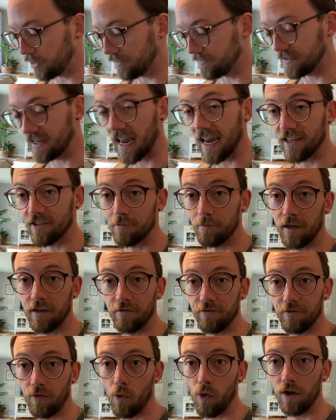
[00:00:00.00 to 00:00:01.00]
of days
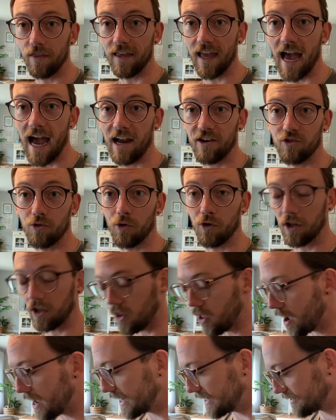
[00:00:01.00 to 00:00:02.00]
before the actual
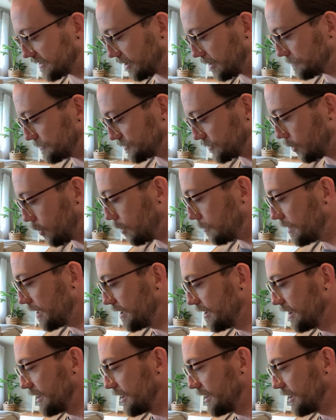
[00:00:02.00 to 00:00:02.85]
client comes home.